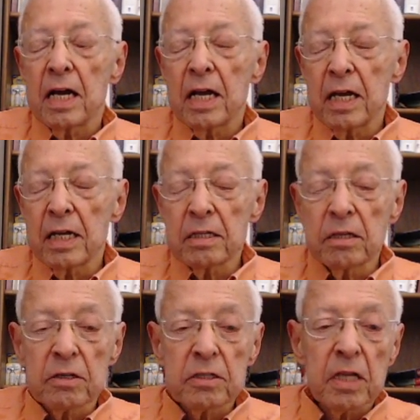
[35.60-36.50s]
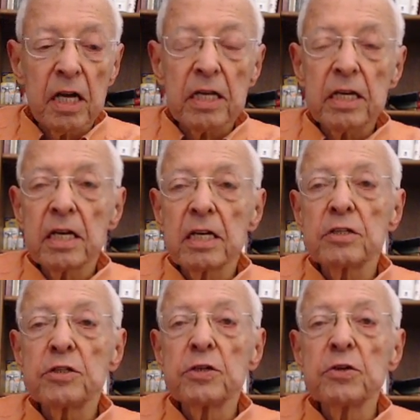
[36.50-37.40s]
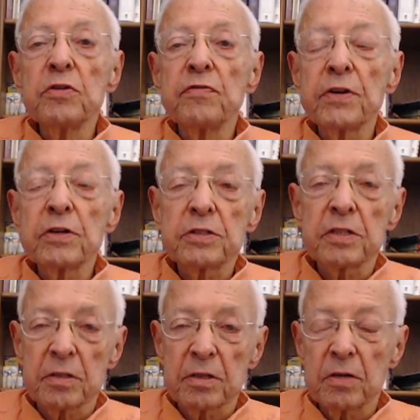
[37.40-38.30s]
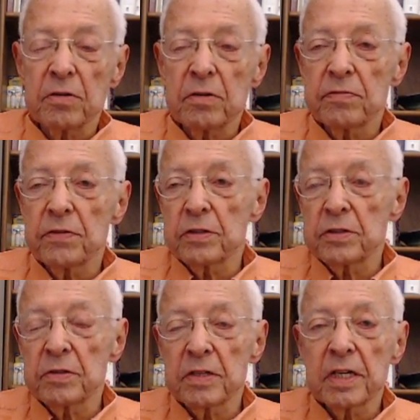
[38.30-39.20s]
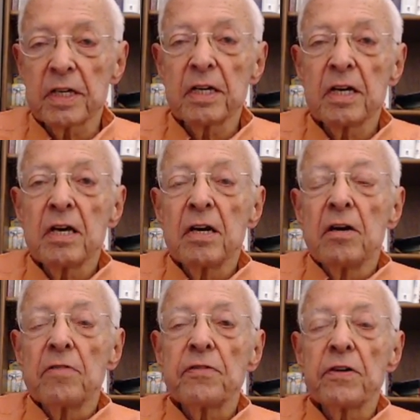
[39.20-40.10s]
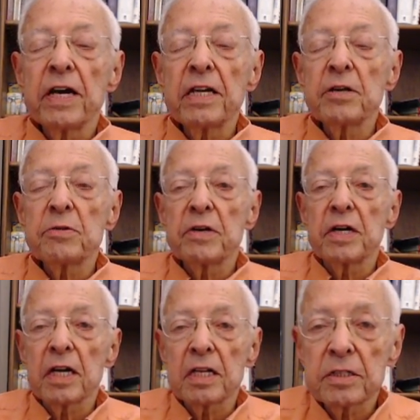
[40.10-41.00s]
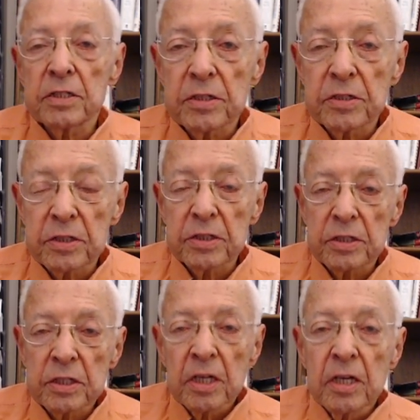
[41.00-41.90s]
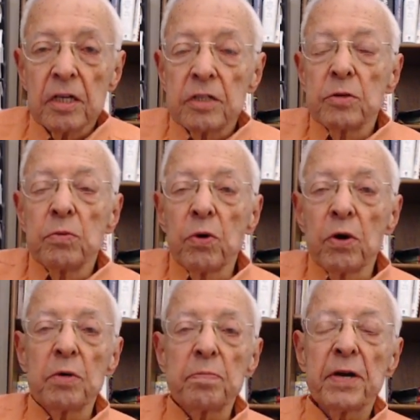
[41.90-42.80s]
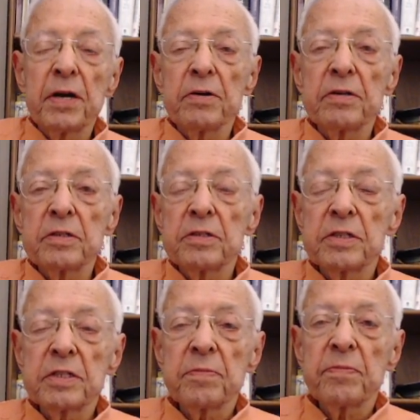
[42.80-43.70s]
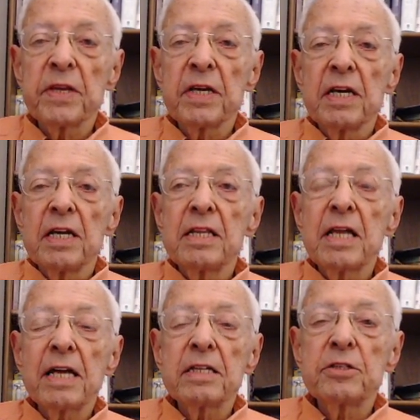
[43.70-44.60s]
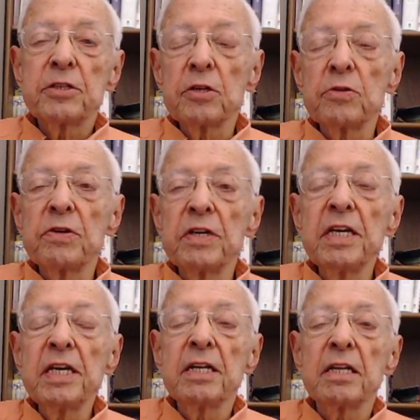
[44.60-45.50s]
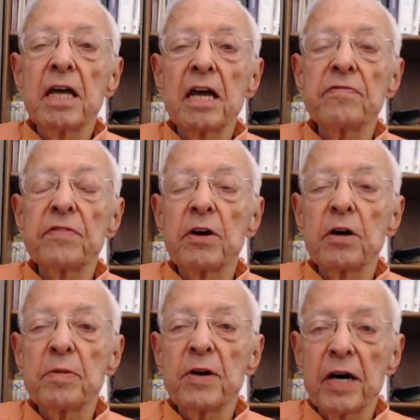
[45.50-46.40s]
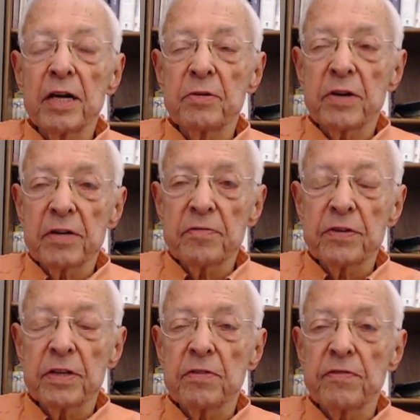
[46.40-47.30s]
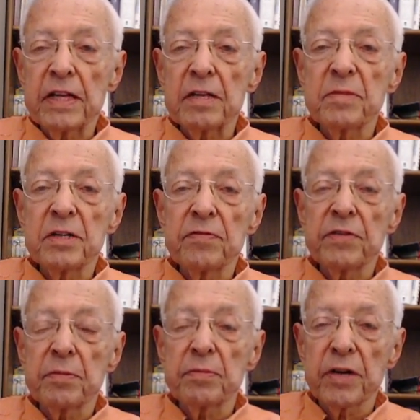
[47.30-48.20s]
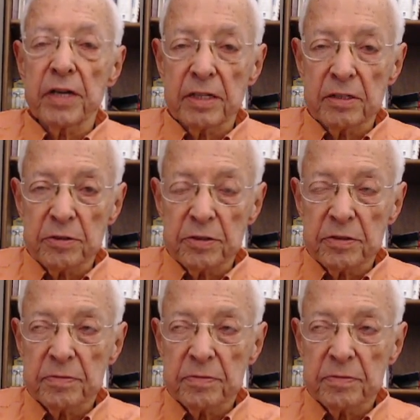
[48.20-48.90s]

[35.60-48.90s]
It looks like it is universal, virtually, for endocrinologists to warn parents that children need a lot of carbohydrate for the development of their brains.